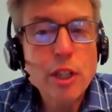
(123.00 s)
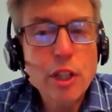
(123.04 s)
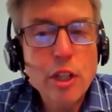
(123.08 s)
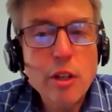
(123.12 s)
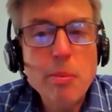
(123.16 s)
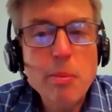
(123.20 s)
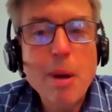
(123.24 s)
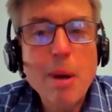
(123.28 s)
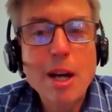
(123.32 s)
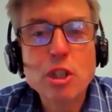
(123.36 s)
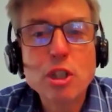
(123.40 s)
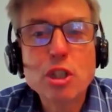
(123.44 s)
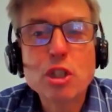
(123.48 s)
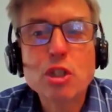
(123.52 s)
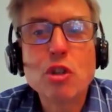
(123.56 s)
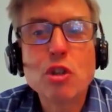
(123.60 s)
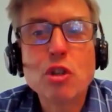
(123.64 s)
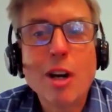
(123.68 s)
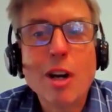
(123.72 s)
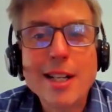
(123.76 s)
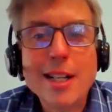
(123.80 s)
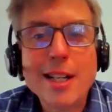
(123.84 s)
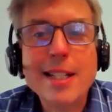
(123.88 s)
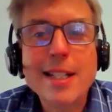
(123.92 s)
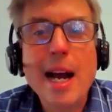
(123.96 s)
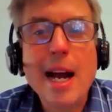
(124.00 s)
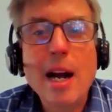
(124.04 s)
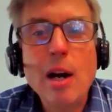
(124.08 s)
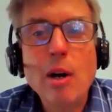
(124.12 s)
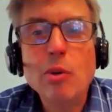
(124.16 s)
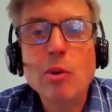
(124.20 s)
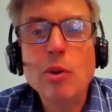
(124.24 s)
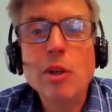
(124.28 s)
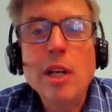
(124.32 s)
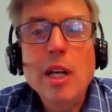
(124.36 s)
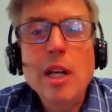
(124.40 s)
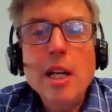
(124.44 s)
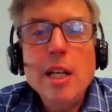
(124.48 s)
in Quebec struck
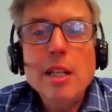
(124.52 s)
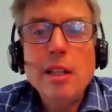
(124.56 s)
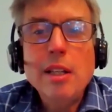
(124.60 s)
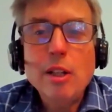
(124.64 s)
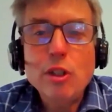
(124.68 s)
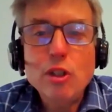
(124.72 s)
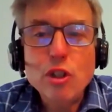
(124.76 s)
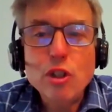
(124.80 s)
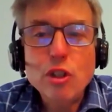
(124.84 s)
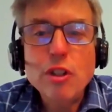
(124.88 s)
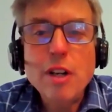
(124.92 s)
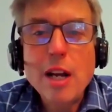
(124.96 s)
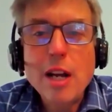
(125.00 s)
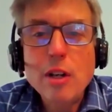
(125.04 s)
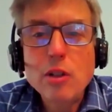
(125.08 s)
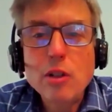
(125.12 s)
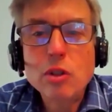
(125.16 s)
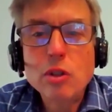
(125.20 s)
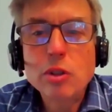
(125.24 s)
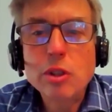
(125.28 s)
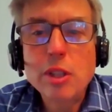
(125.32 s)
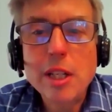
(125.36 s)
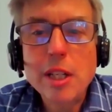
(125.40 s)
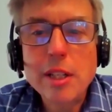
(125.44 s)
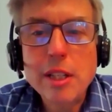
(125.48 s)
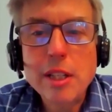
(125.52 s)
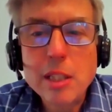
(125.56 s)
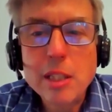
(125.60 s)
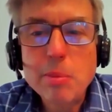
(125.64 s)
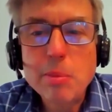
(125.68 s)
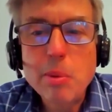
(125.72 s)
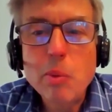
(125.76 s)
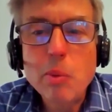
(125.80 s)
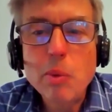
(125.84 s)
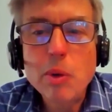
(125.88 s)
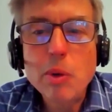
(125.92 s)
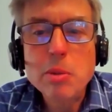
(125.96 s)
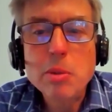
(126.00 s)
down that your natural death had to
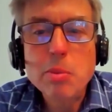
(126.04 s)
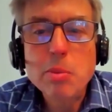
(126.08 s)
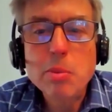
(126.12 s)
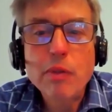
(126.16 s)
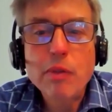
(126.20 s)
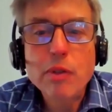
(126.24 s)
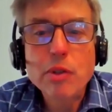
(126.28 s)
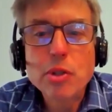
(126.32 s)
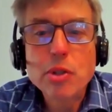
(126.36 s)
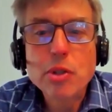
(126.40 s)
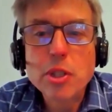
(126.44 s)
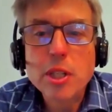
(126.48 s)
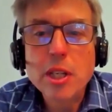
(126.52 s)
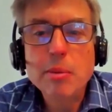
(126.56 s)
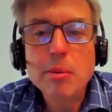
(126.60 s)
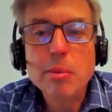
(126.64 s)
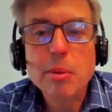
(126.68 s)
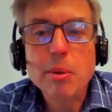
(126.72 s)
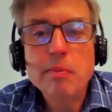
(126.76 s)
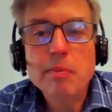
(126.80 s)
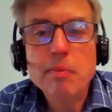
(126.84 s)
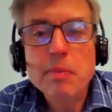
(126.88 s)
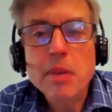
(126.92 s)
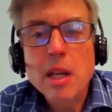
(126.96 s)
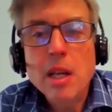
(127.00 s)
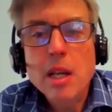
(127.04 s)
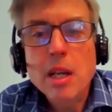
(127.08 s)
be reasonably foreseeable.